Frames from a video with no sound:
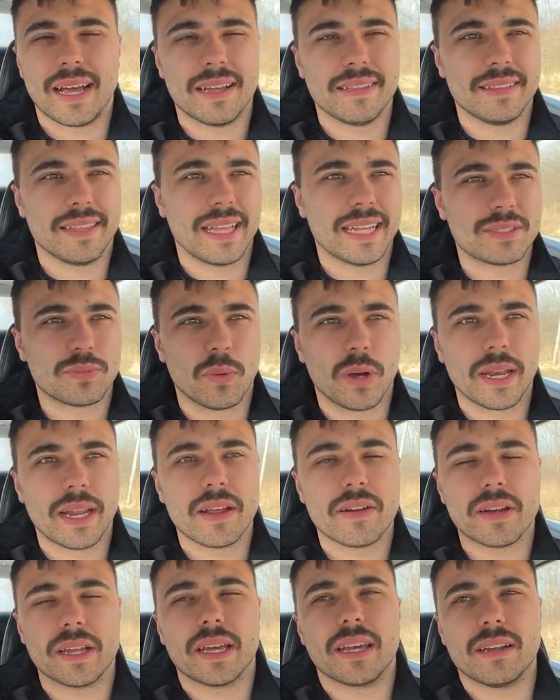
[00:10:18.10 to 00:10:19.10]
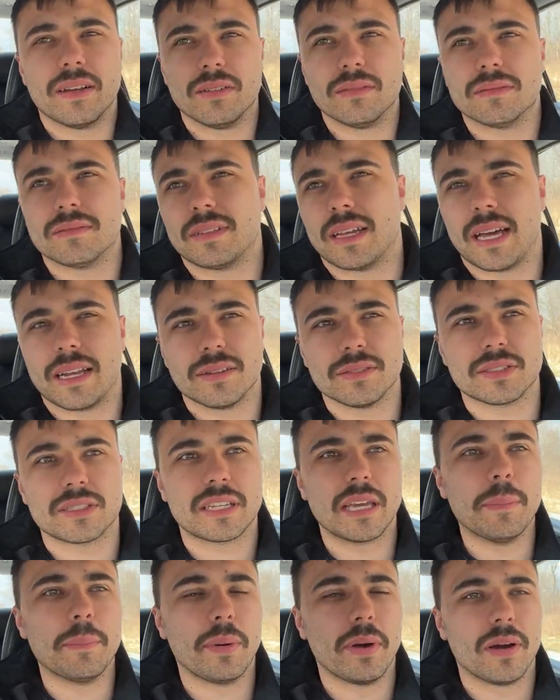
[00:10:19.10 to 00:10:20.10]
that's one area I don't
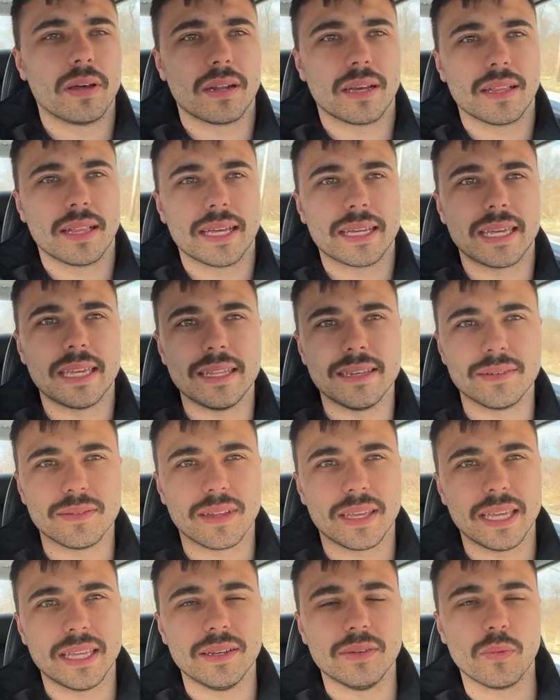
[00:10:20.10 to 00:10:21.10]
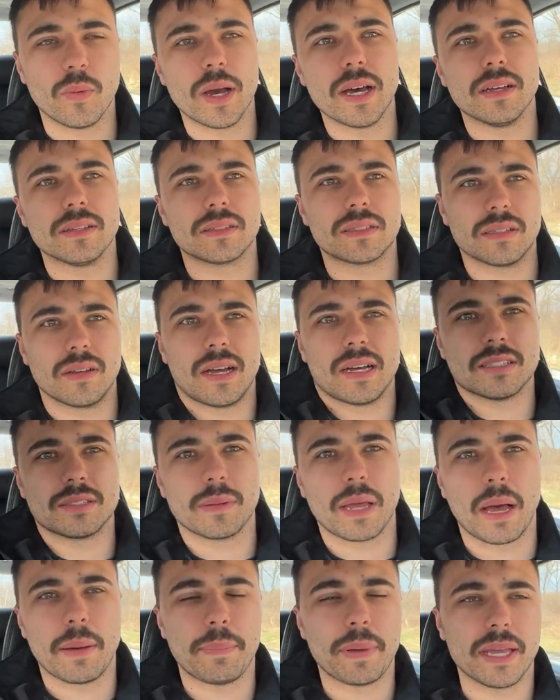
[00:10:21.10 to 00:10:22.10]
skimp on. I like eating well, so
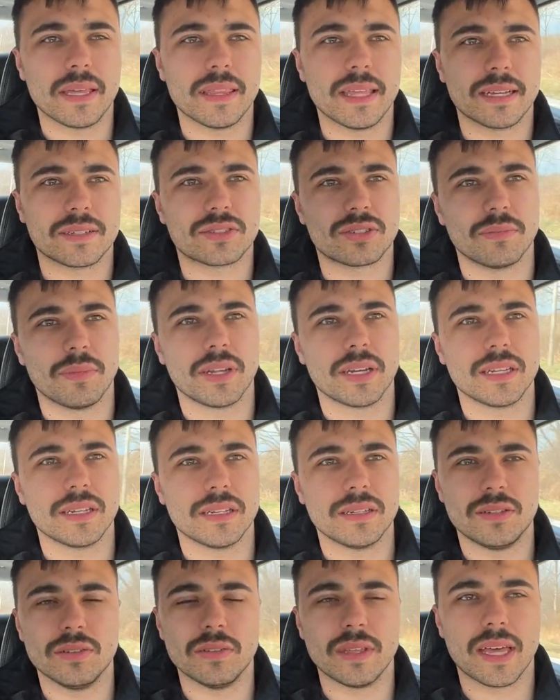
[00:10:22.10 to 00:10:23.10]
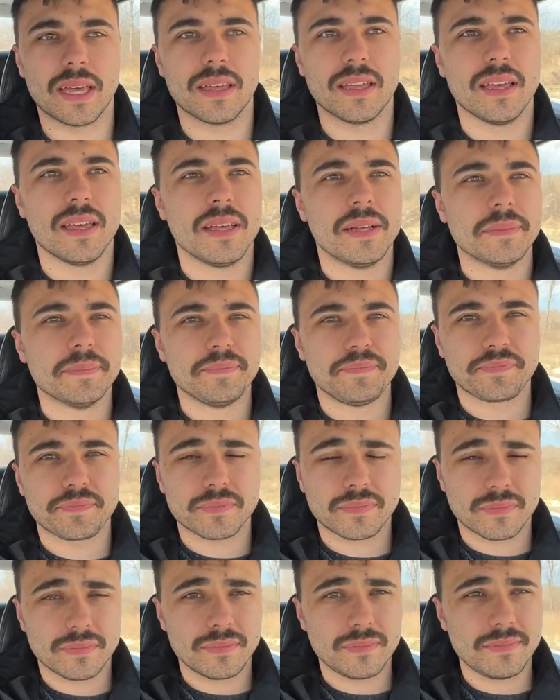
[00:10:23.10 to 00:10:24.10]
I'll pay the extra money to do that.
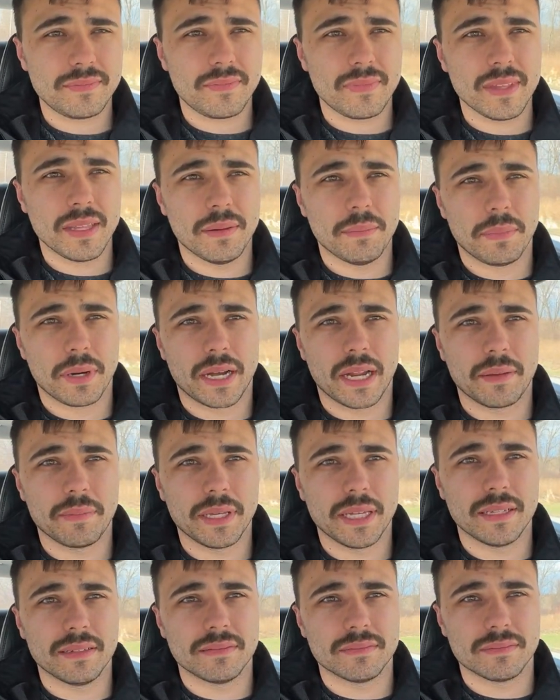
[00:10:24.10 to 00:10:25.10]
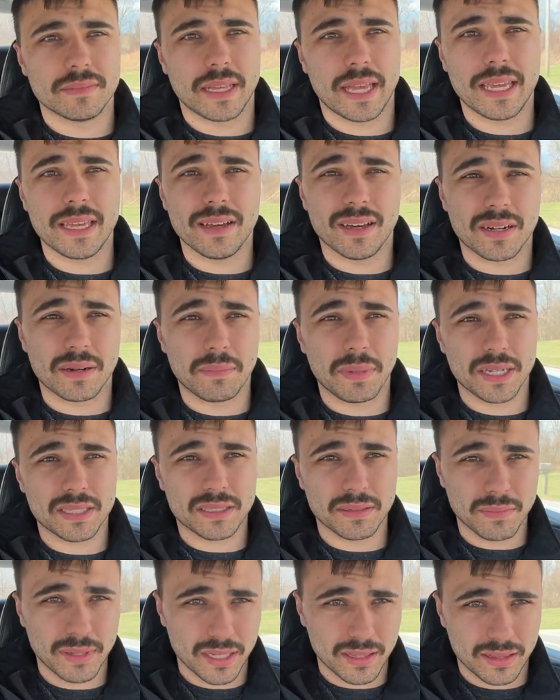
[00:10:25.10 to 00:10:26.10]
But I mean, $800
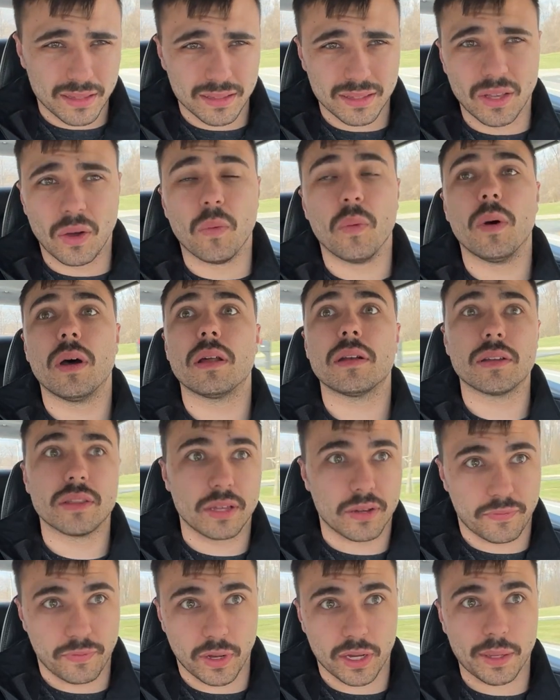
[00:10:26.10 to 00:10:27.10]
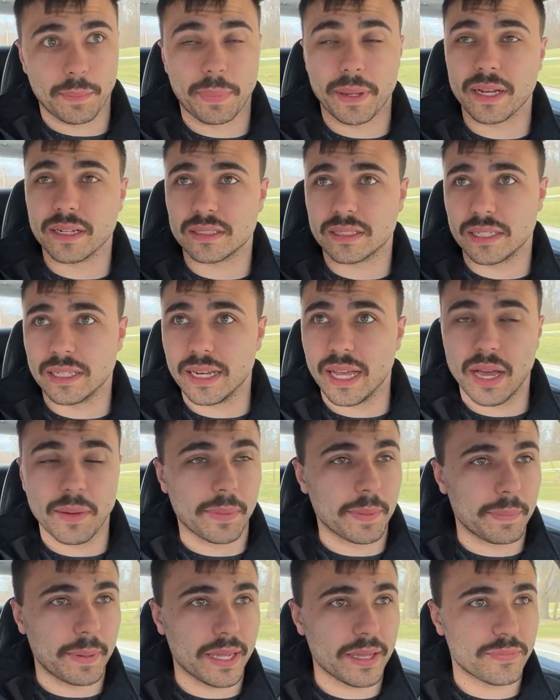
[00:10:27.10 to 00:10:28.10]
a month. No wonder their fucking parents need to help
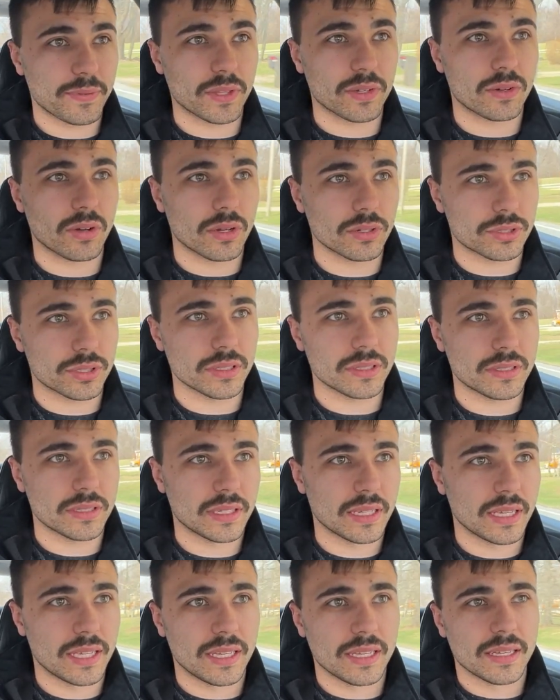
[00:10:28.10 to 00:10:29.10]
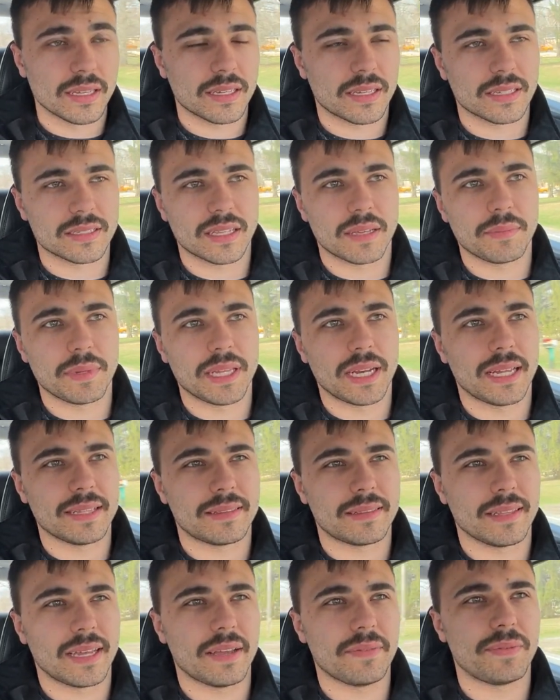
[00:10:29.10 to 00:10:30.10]
them pay for the groceries. Because I mean,
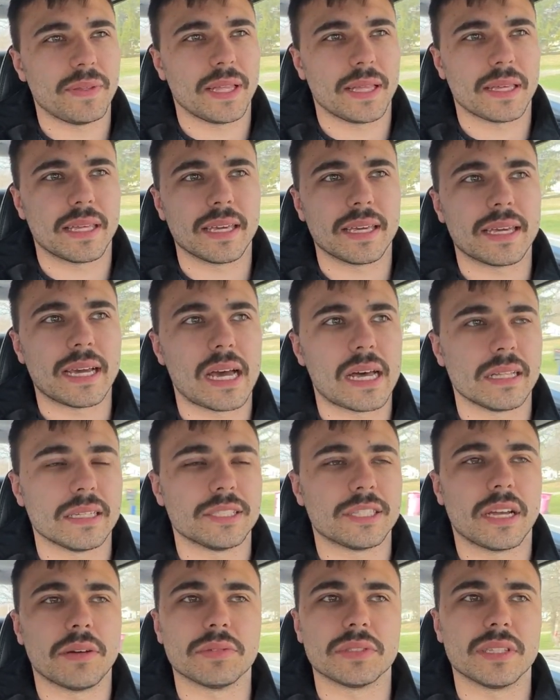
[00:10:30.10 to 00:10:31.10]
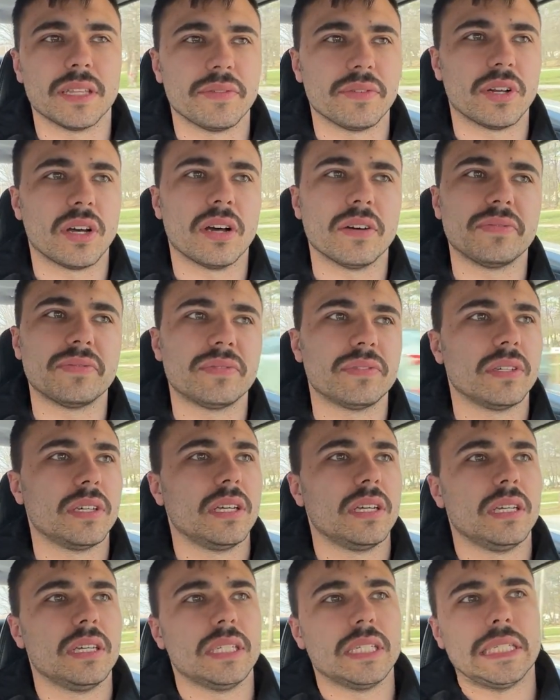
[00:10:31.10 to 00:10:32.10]
I feel like in college I was living off
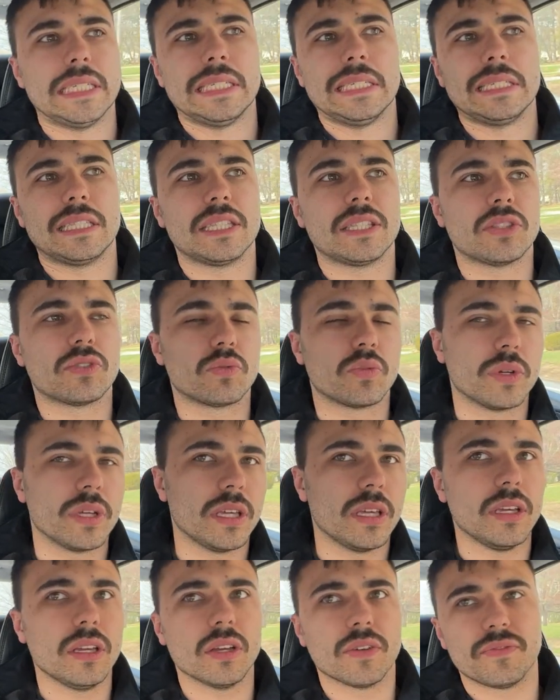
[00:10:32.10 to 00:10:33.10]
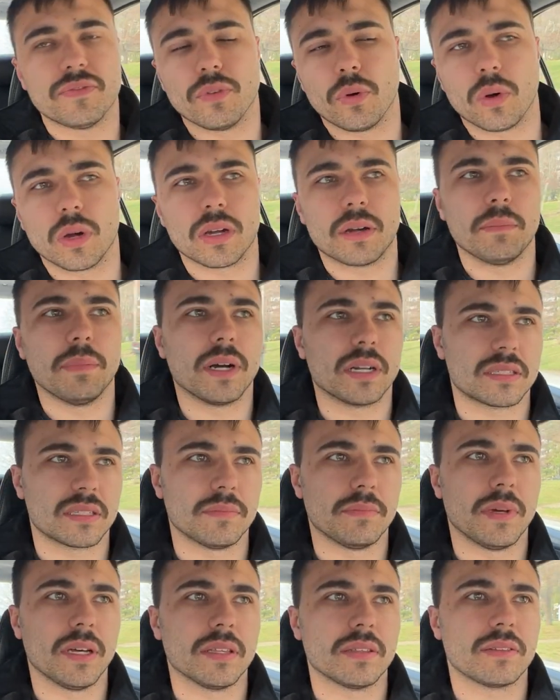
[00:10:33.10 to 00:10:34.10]
$300 or $400 a
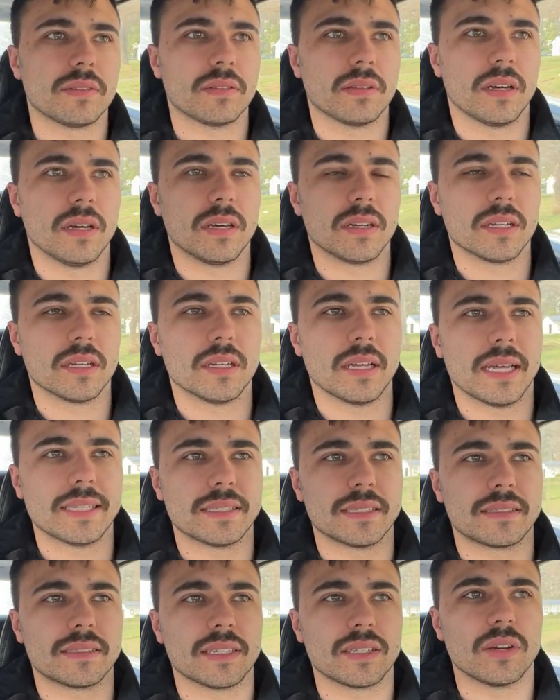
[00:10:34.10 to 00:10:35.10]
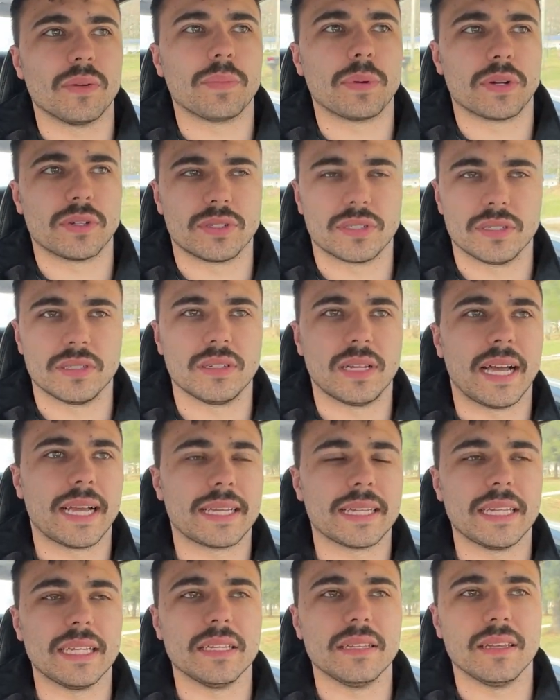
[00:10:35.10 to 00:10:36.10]
month as a single person. I
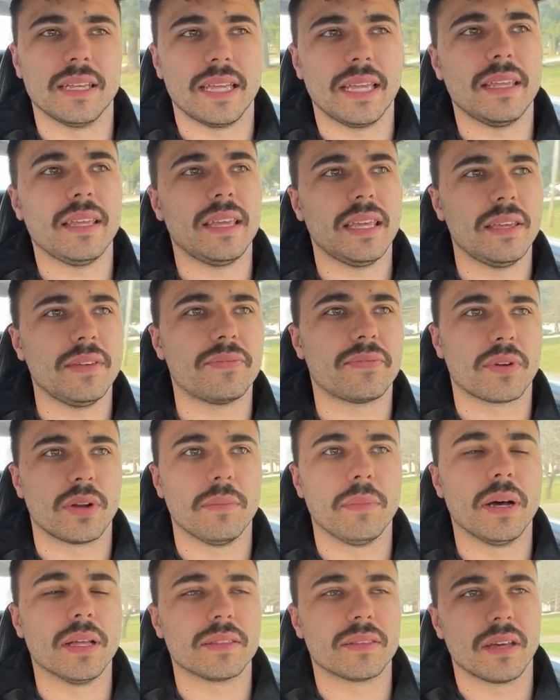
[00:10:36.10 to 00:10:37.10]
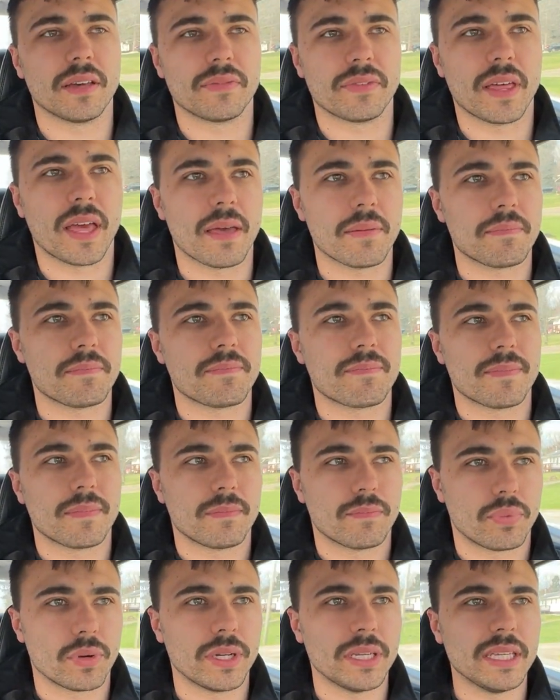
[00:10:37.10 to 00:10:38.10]
could eat for a month off that
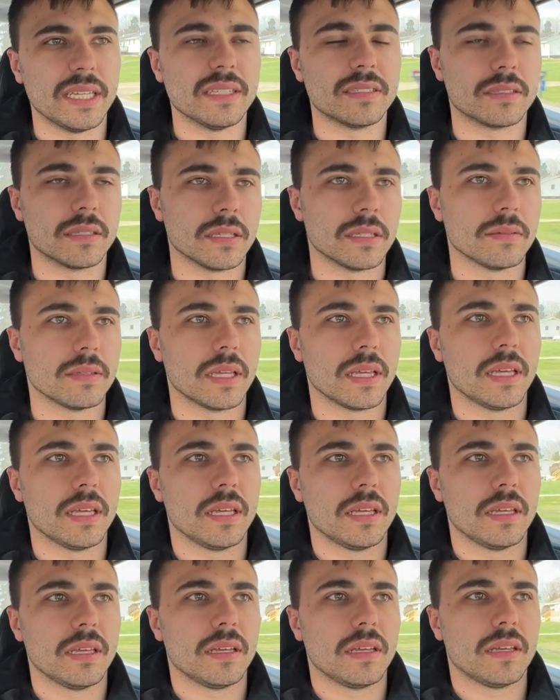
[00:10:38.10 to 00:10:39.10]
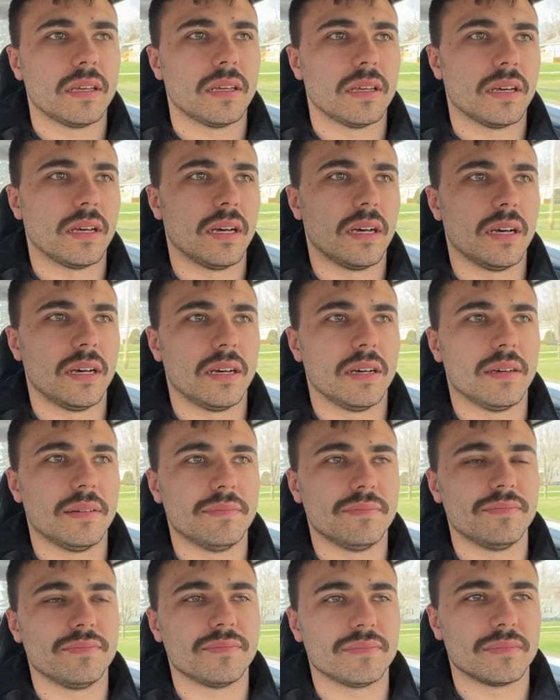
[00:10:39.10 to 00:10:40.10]
pretty easily. I
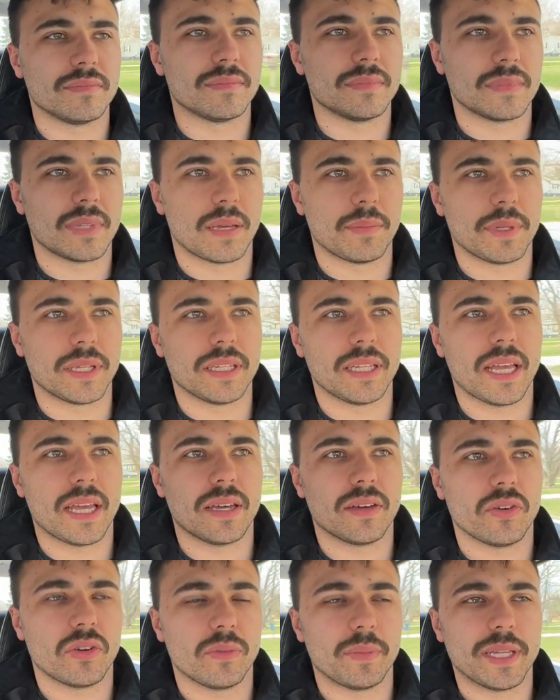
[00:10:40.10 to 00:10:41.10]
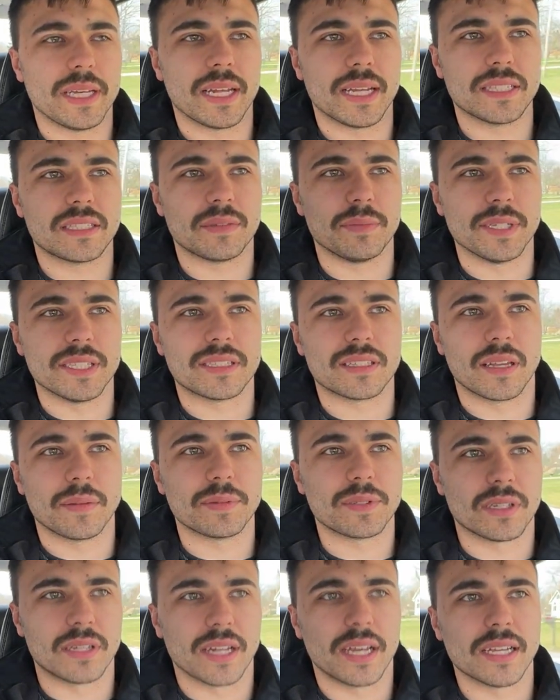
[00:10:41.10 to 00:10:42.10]
mean, yeah, it would have been nice to be
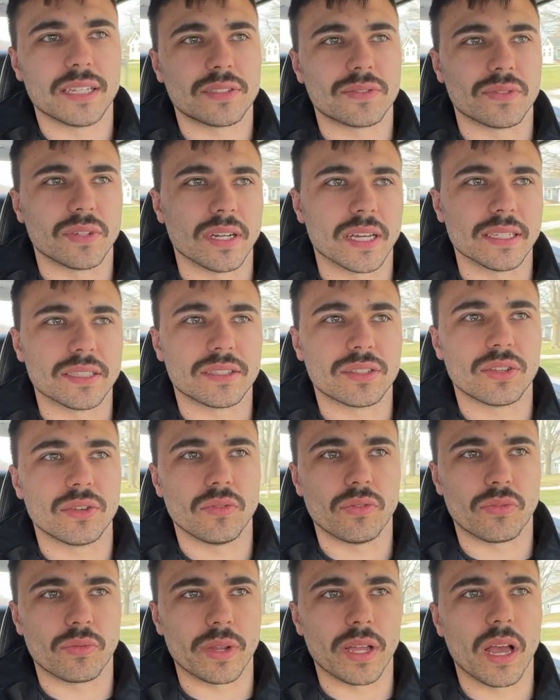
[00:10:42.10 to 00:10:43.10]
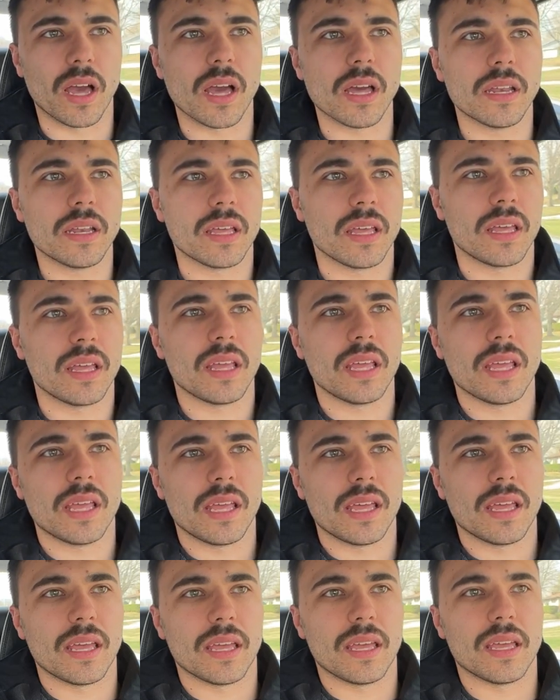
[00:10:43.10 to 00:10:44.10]
subsidized for a nice $200-$300
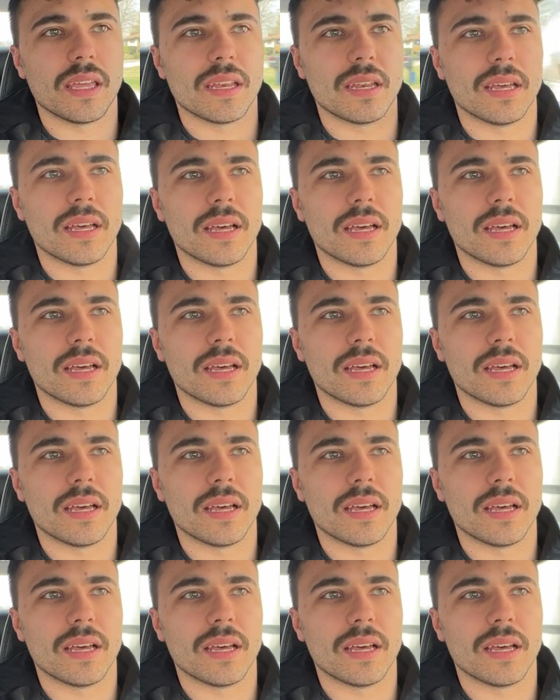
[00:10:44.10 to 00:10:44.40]
and